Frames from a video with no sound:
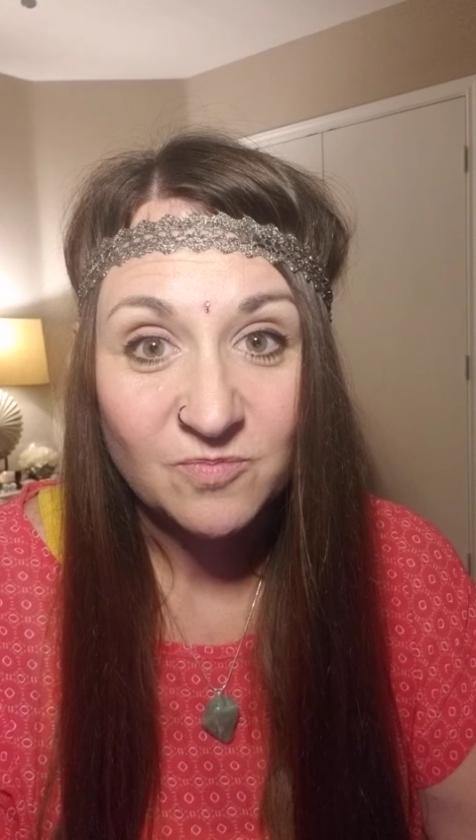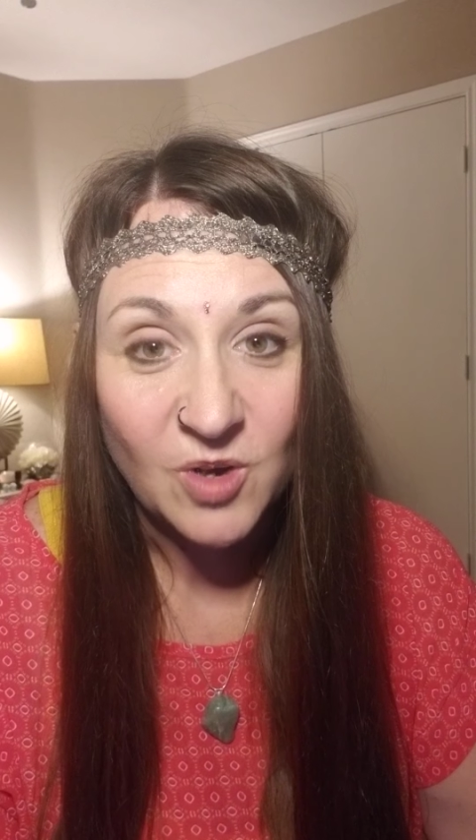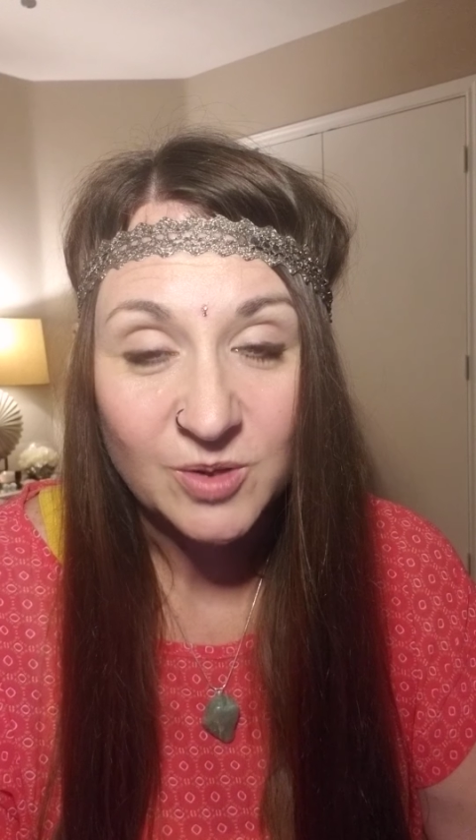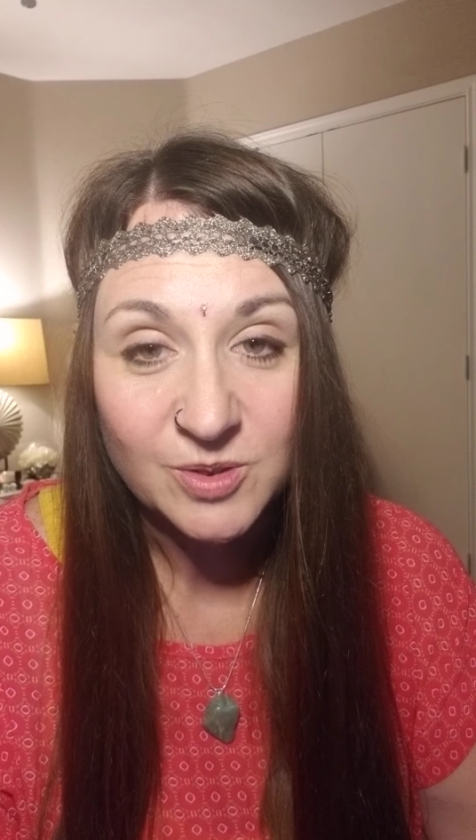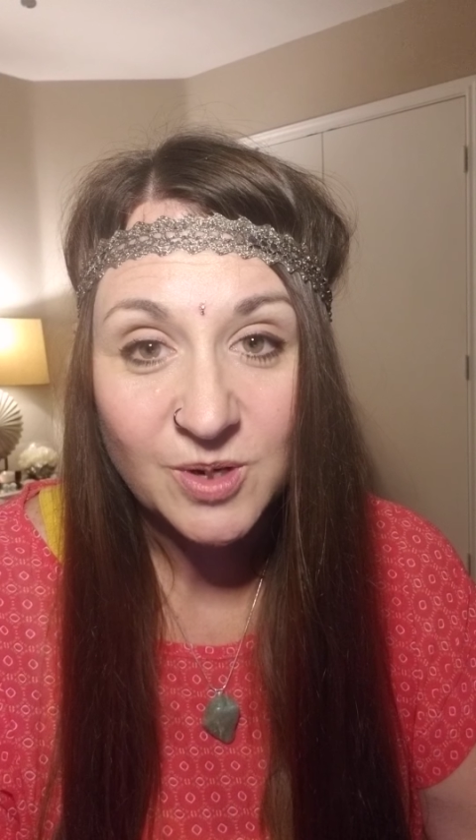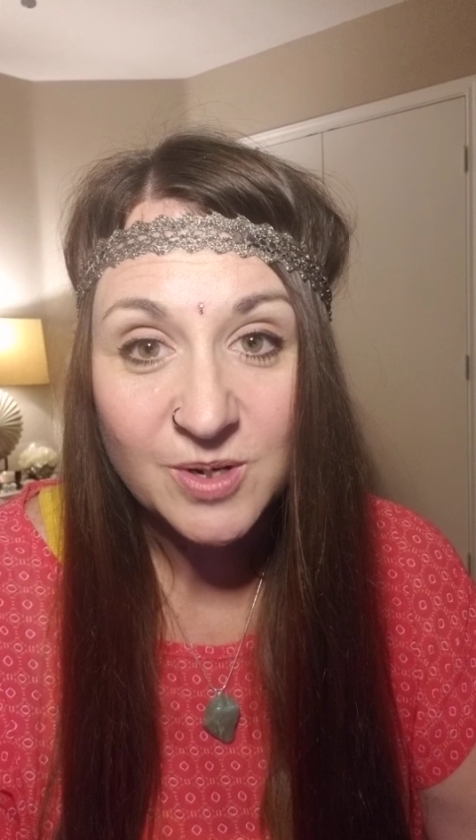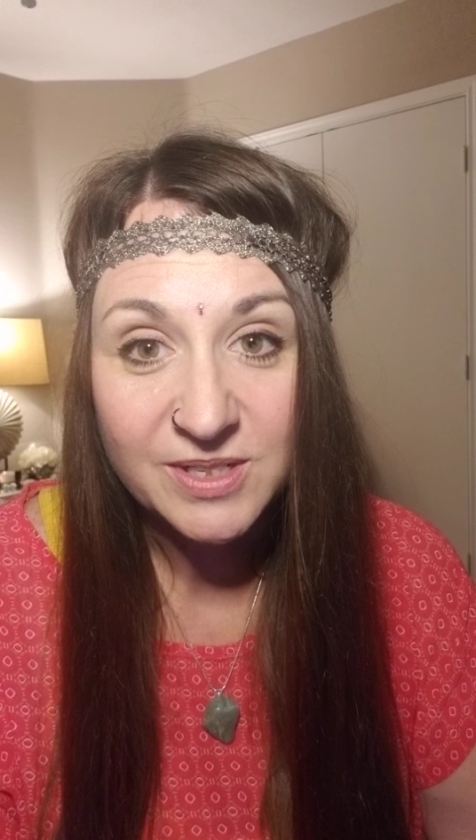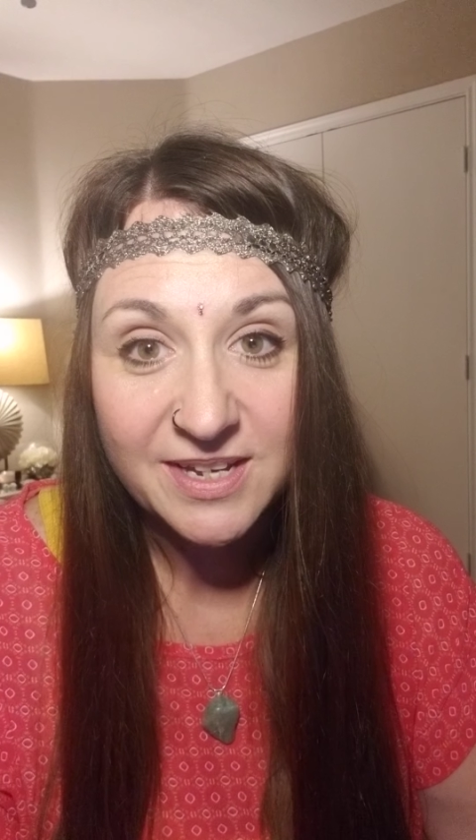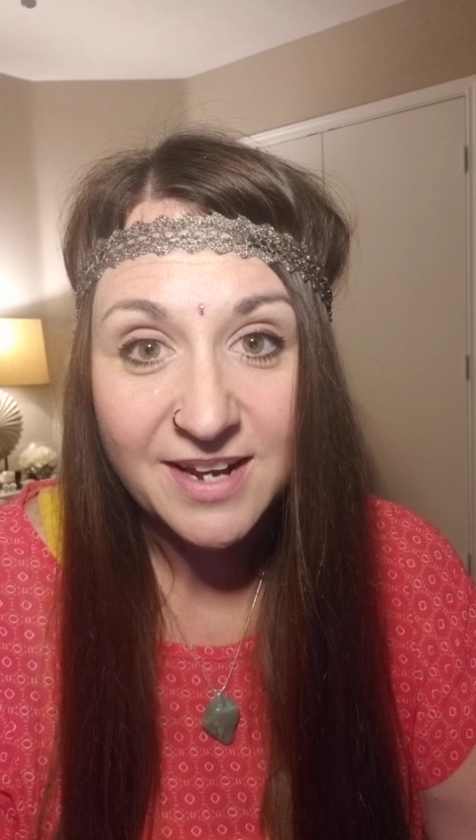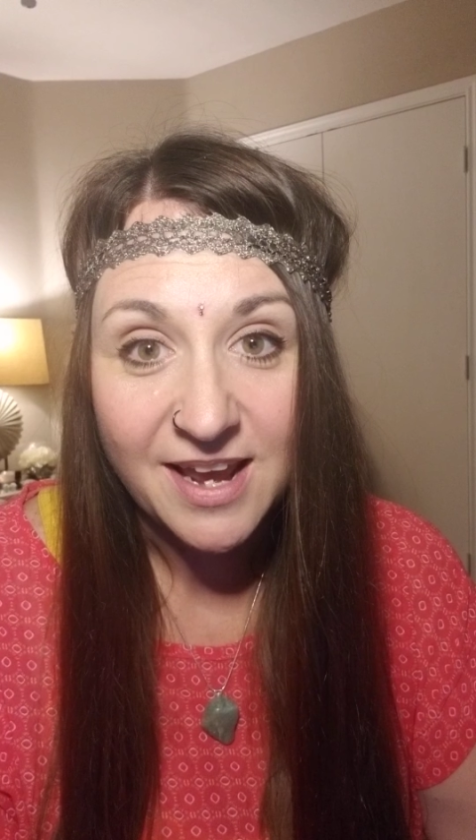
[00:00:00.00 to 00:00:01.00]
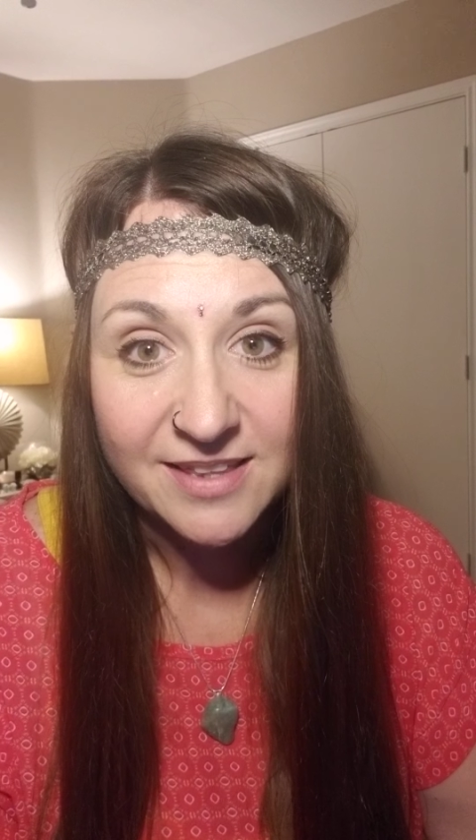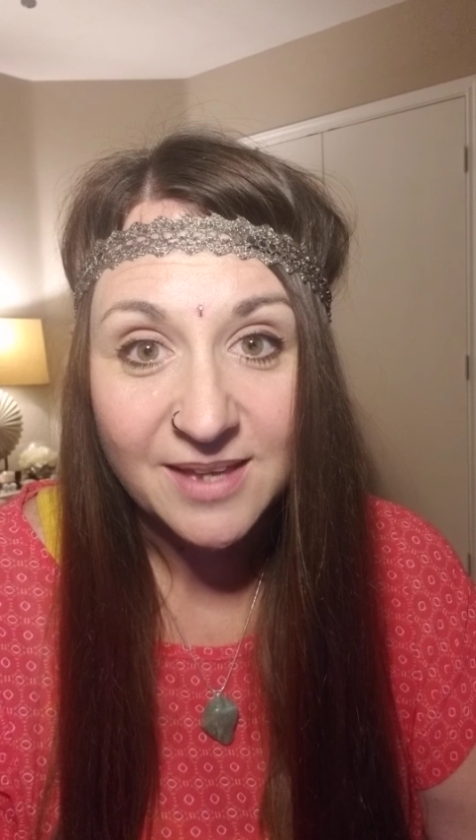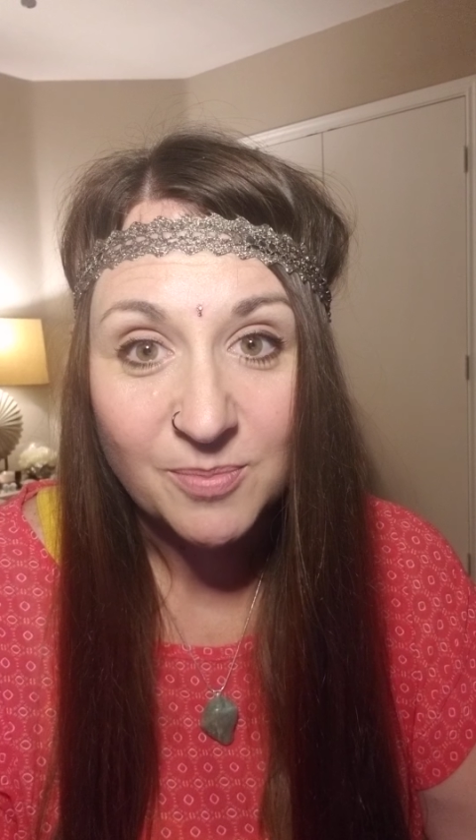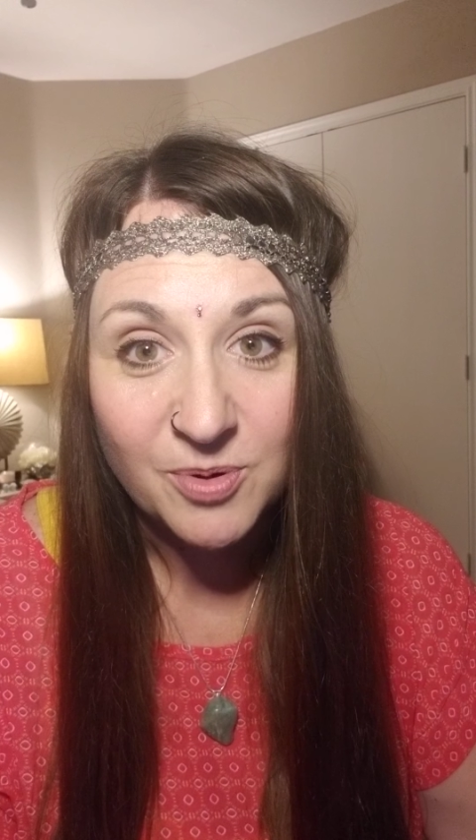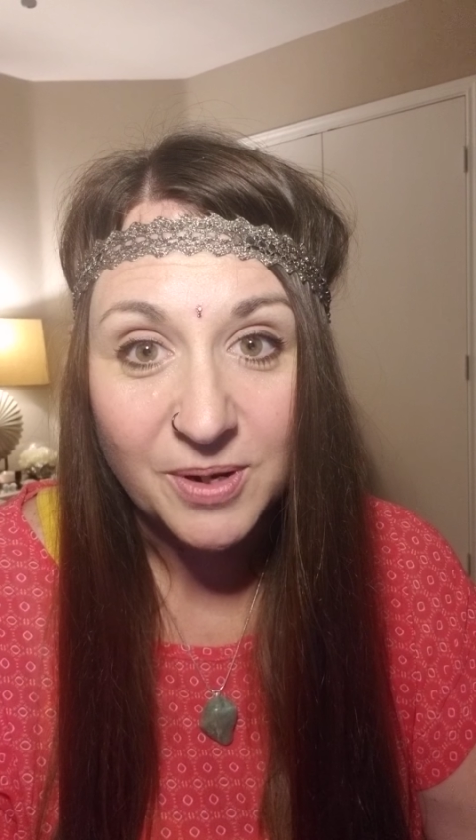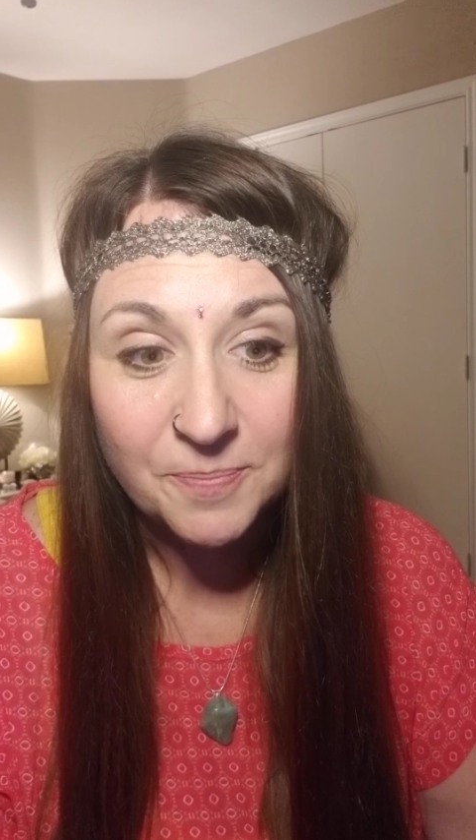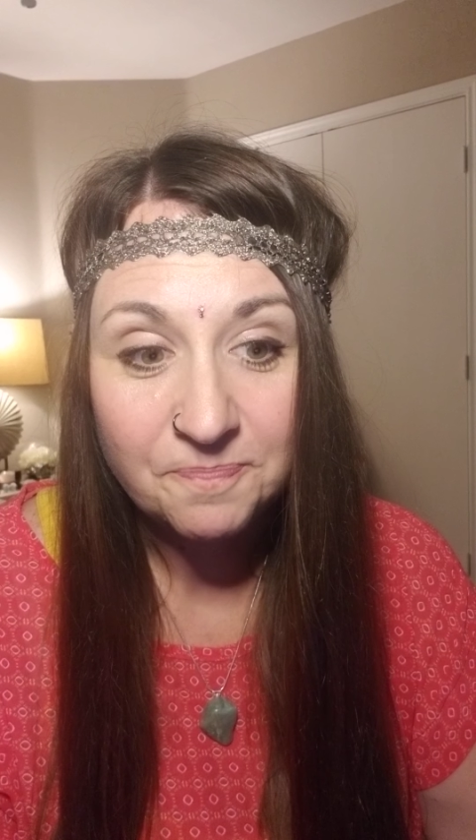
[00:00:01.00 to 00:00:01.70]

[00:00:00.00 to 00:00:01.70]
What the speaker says: altered our DNA at that point.